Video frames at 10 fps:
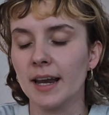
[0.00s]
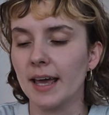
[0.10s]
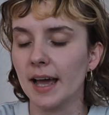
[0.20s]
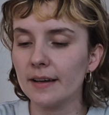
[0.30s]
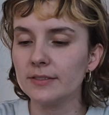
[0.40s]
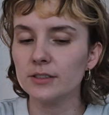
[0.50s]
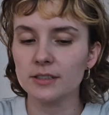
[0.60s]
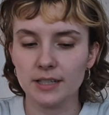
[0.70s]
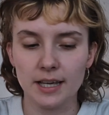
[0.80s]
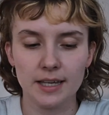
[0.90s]
And I have to
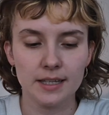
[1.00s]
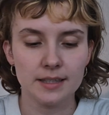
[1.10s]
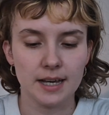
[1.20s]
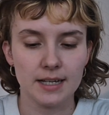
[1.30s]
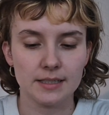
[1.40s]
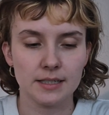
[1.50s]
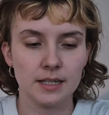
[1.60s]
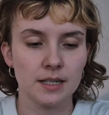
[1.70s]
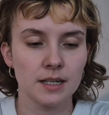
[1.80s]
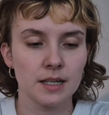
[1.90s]
say that
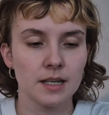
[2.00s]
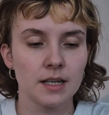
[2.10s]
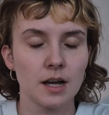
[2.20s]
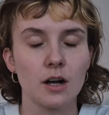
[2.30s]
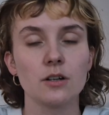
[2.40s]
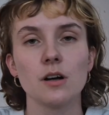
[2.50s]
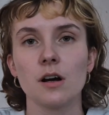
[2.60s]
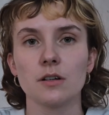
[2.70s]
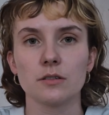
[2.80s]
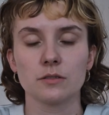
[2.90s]

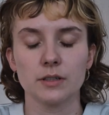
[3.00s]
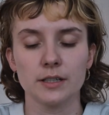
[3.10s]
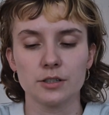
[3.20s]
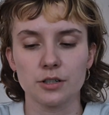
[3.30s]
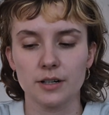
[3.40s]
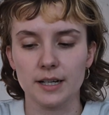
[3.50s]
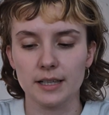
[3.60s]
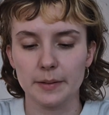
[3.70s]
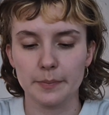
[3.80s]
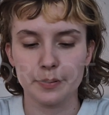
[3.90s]
I'll insert a
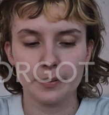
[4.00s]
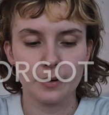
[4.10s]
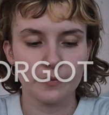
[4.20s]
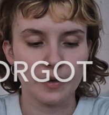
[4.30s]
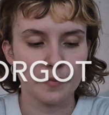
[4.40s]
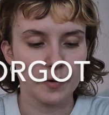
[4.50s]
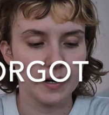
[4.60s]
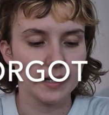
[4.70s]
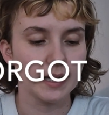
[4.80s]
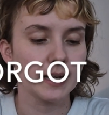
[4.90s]
clip of him wearing it.